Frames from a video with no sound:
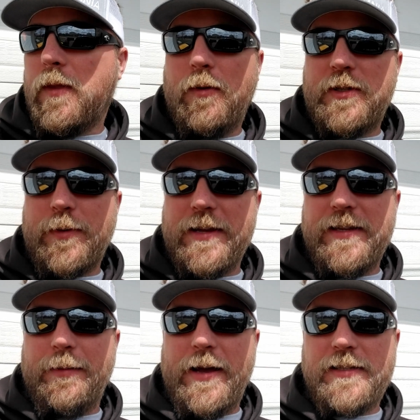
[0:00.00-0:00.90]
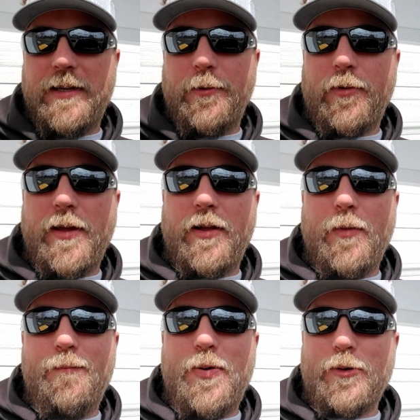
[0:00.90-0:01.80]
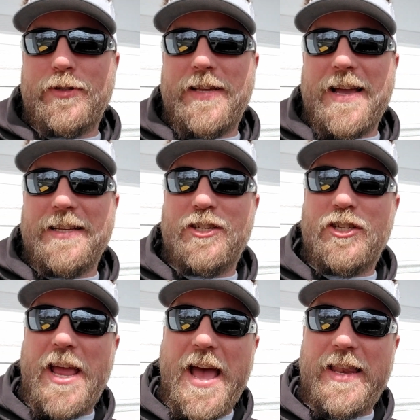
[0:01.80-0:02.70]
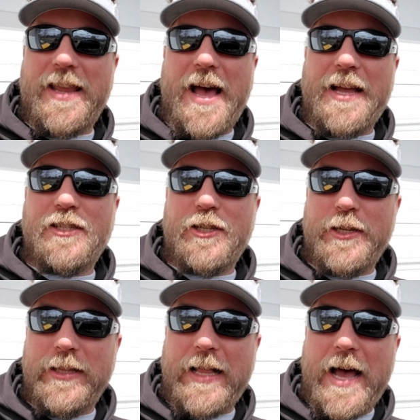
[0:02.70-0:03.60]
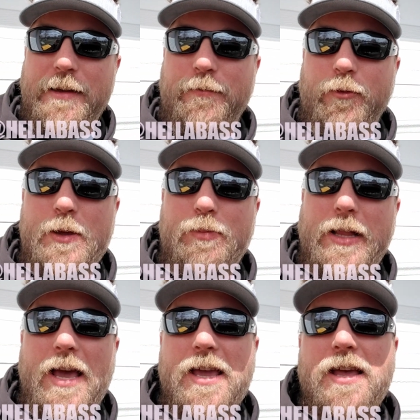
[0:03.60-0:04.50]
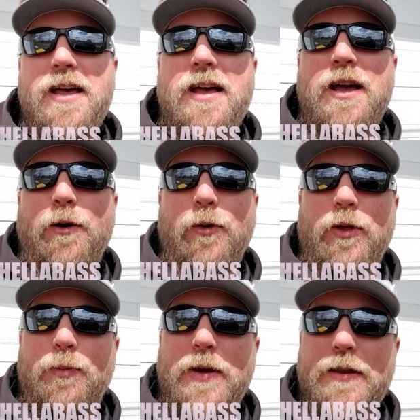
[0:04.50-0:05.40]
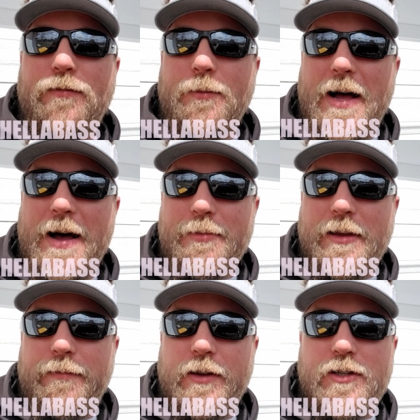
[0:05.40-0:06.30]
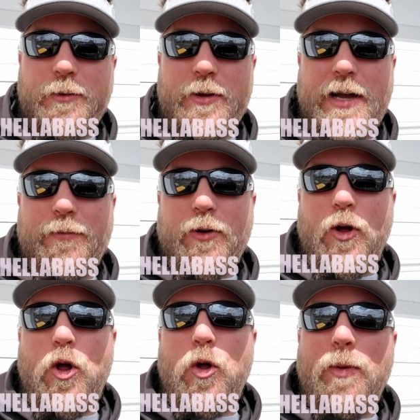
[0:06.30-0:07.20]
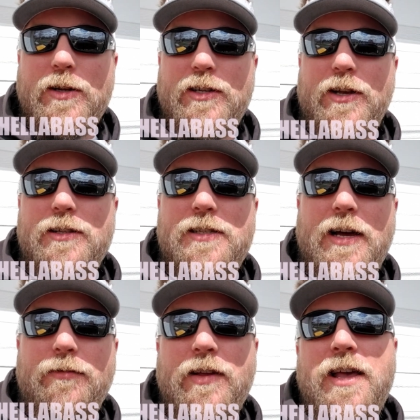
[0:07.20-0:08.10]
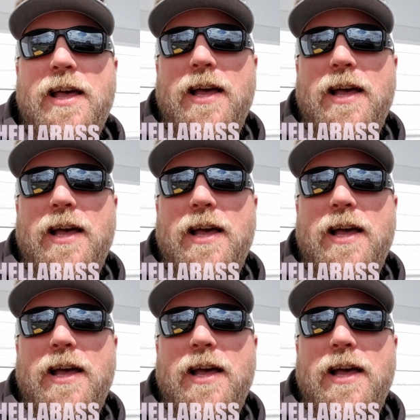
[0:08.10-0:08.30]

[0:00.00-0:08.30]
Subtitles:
What's up, guys? HellaBass here with another Boatside Chat IG live replay with Pete from Omnia Fishing. We cover a whole bunch of good stuff.